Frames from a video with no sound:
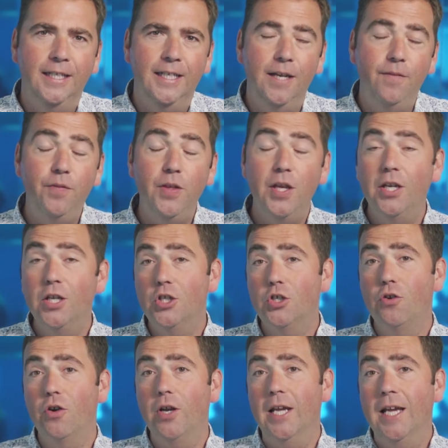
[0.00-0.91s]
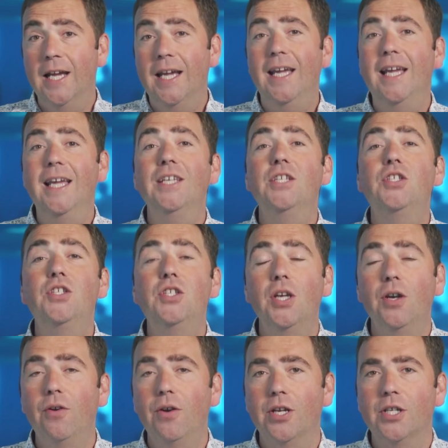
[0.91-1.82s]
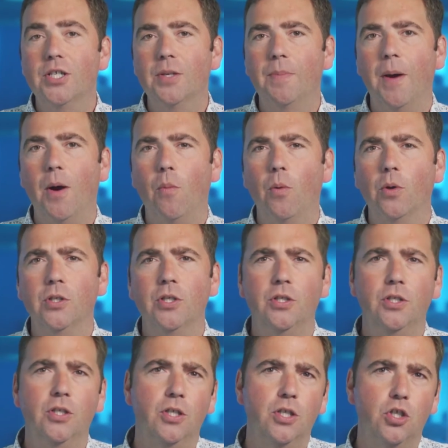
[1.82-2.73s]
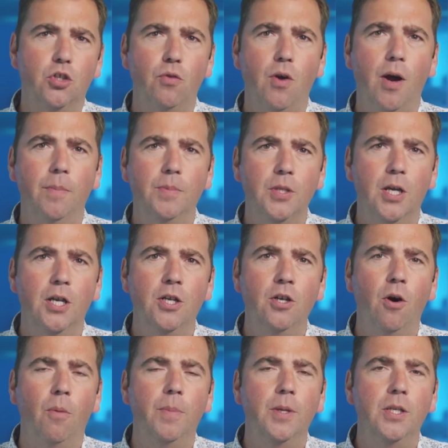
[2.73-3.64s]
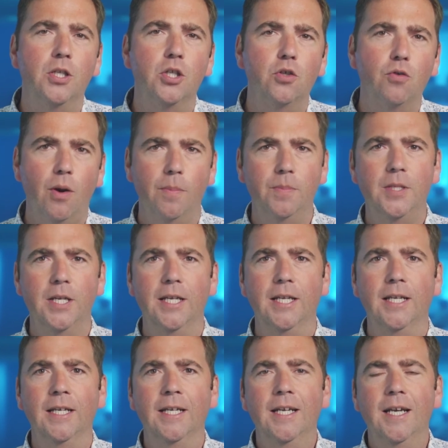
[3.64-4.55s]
If the industry is serious about wanting to disrupt and not be disrupted,